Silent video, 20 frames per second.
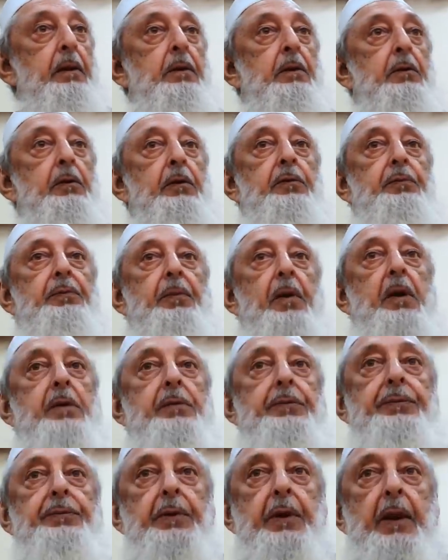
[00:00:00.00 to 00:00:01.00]
The
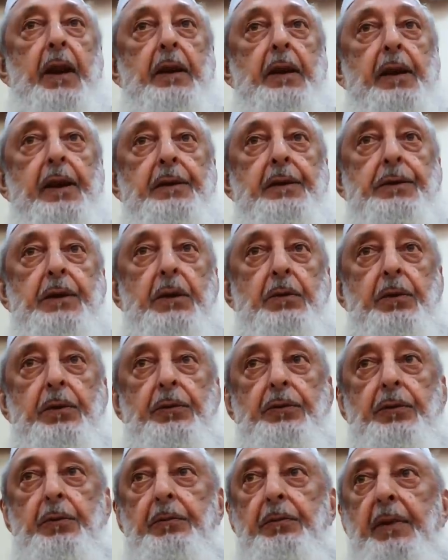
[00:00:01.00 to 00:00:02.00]
response to that lecture
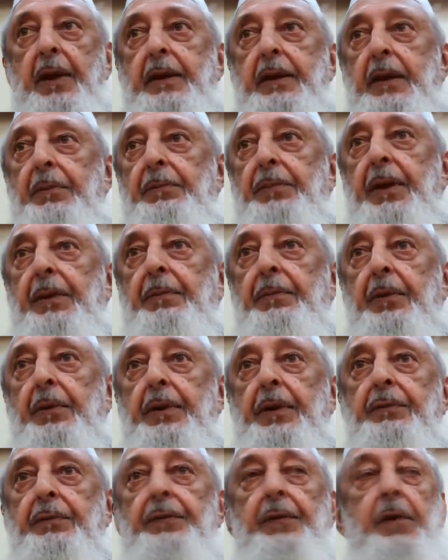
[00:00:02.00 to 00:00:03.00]
was that many people
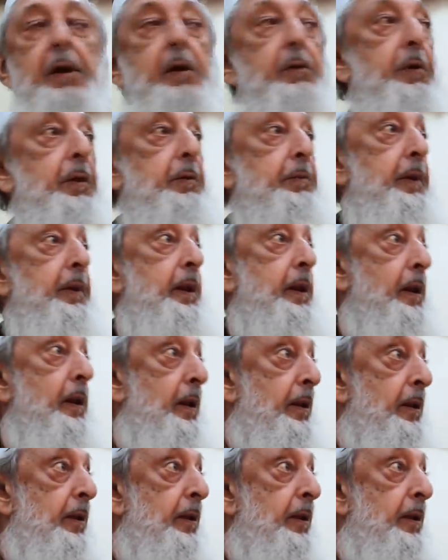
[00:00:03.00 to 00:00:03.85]
differed with me